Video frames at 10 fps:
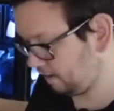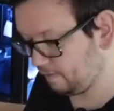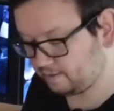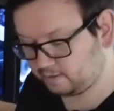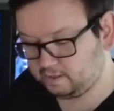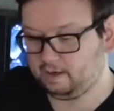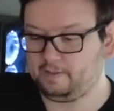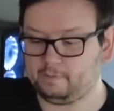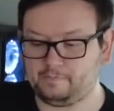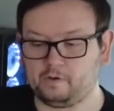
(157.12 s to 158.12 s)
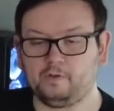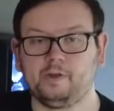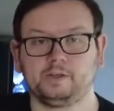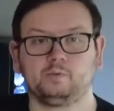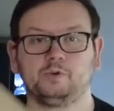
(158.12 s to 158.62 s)
and that's it. And then we've got
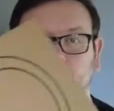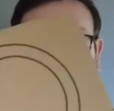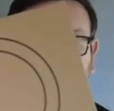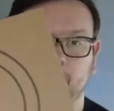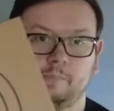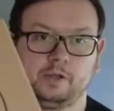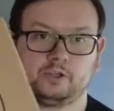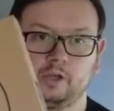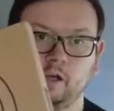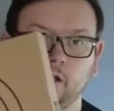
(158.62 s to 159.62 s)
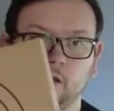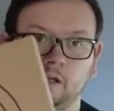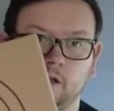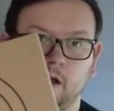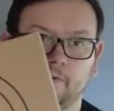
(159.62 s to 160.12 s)
this, which has a picture
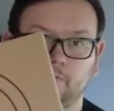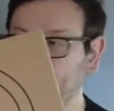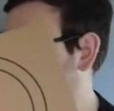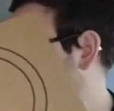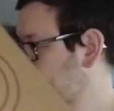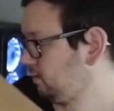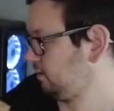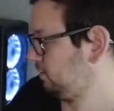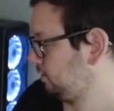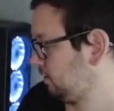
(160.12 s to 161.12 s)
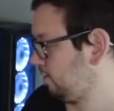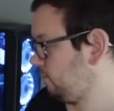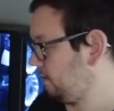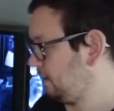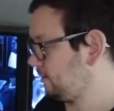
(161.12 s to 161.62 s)
of a ring light.
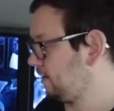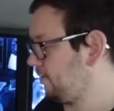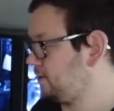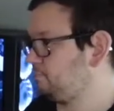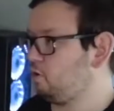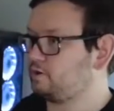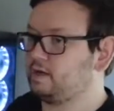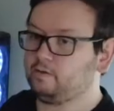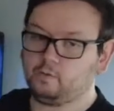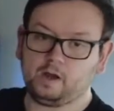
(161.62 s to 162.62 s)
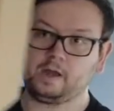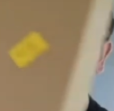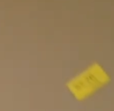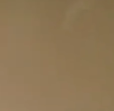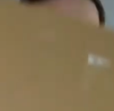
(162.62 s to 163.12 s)
So let's get this box out of the way
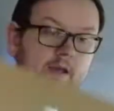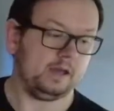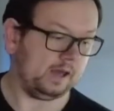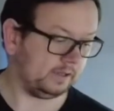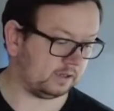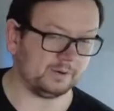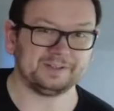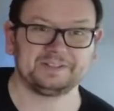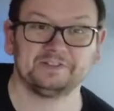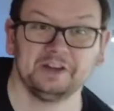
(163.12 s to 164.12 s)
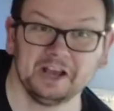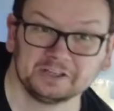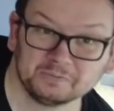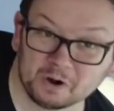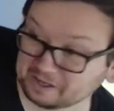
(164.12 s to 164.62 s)
and go into the
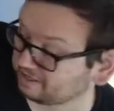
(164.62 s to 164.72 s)
next one.